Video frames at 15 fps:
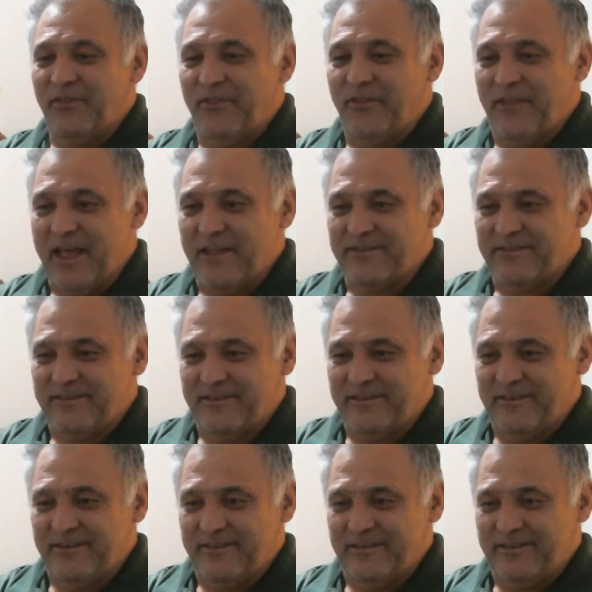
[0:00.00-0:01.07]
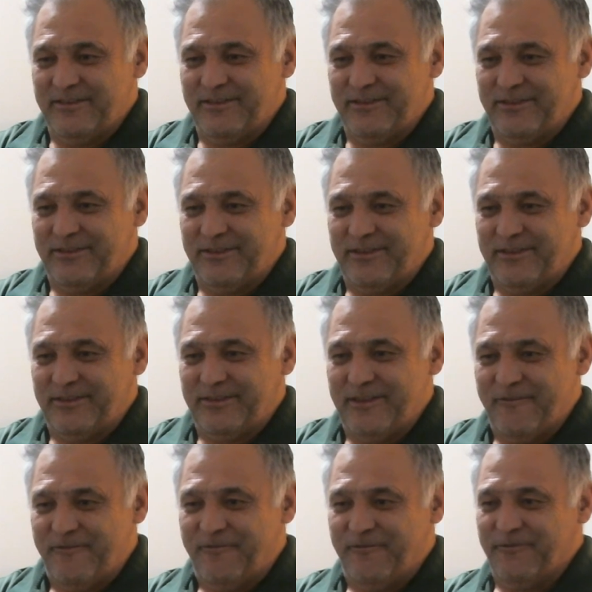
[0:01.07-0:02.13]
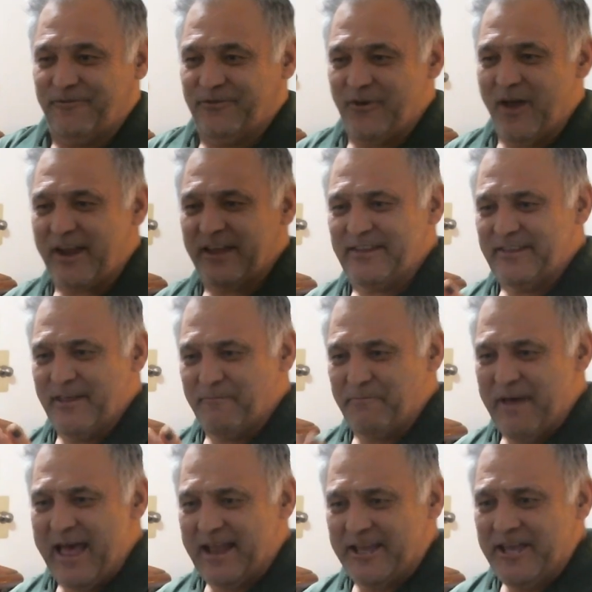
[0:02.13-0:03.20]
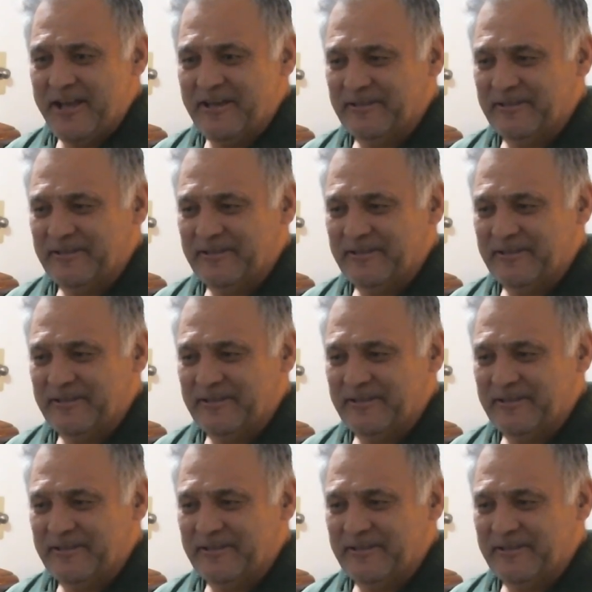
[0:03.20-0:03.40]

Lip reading: That the rocket in the back,